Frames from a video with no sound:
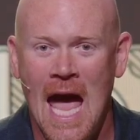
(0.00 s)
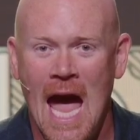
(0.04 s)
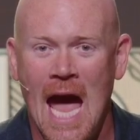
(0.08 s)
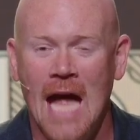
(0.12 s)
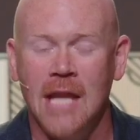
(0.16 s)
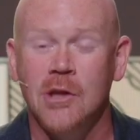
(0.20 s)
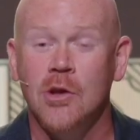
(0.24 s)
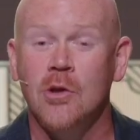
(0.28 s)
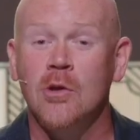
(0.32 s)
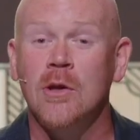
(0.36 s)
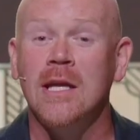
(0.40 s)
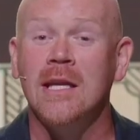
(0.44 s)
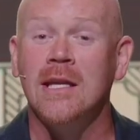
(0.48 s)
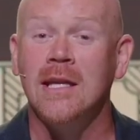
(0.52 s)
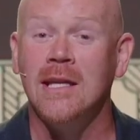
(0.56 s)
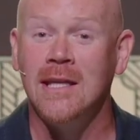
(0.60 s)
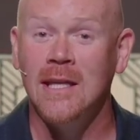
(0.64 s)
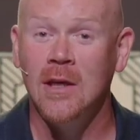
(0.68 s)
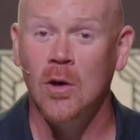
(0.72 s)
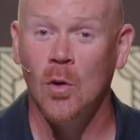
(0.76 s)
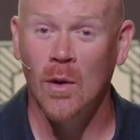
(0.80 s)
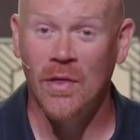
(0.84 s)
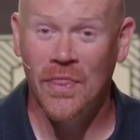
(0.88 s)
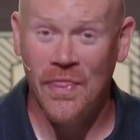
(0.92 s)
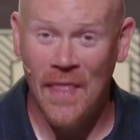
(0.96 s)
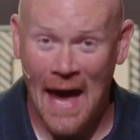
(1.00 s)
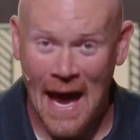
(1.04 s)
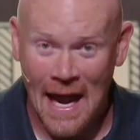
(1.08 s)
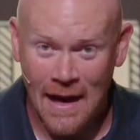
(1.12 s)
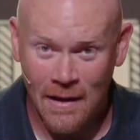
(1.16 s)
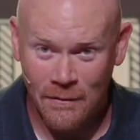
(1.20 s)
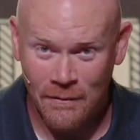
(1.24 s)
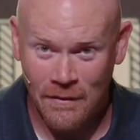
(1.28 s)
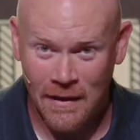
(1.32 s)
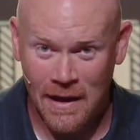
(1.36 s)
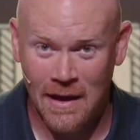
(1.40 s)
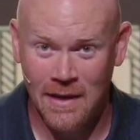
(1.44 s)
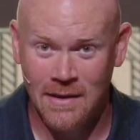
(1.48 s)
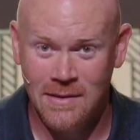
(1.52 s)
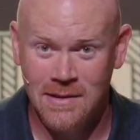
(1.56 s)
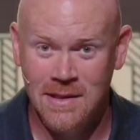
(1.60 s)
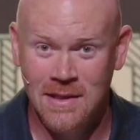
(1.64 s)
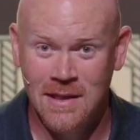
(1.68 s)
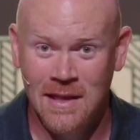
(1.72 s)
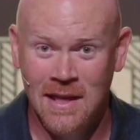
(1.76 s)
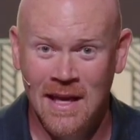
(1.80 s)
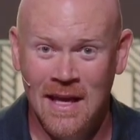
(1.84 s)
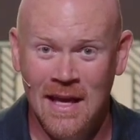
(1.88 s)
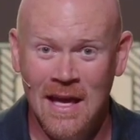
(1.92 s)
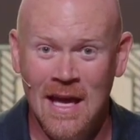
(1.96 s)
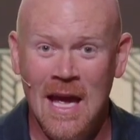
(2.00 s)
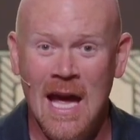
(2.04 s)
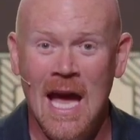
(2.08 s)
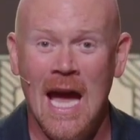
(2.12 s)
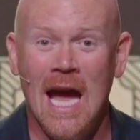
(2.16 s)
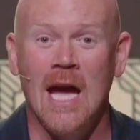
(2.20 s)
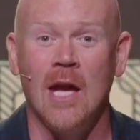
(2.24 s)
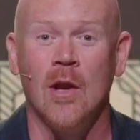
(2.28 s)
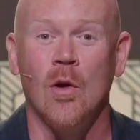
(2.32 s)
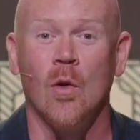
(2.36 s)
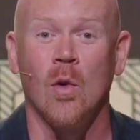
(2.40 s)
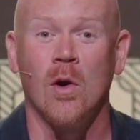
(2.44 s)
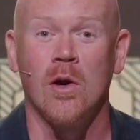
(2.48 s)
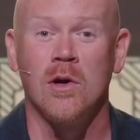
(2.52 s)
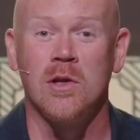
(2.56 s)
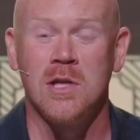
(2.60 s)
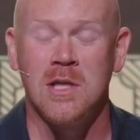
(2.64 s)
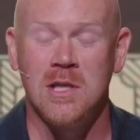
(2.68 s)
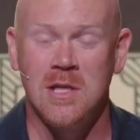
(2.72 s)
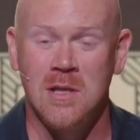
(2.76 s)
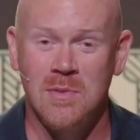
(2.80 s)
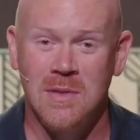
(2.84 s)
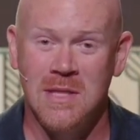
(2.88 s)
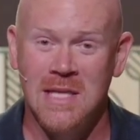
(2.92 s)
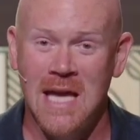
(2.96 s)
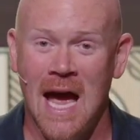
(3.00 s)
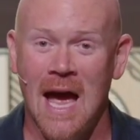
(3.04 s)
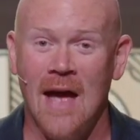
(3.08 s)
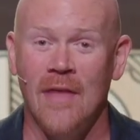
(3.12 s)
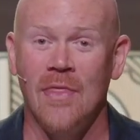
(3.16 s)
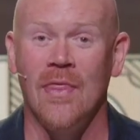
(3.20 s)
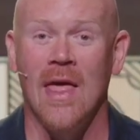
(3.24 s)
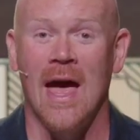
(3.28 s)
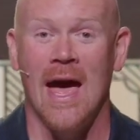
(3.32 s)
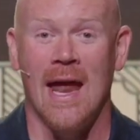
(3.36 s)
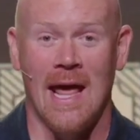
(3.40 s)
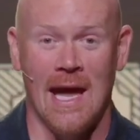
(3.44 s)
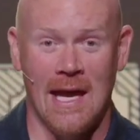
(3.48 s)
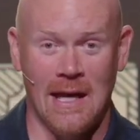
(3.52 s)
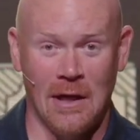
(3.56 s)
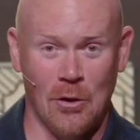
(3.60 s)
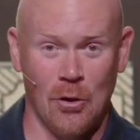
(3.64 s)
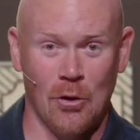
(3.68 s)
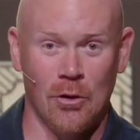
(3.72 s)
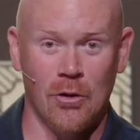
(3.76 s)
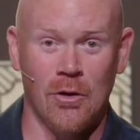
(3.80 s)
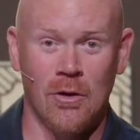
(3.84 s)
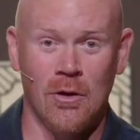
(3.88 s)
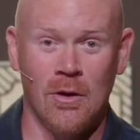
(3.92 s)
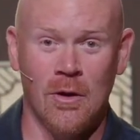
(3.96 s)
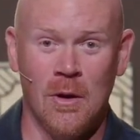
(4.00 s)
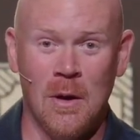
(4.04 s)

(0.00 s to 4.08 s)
And you need to deal with that event in order to subside that anger.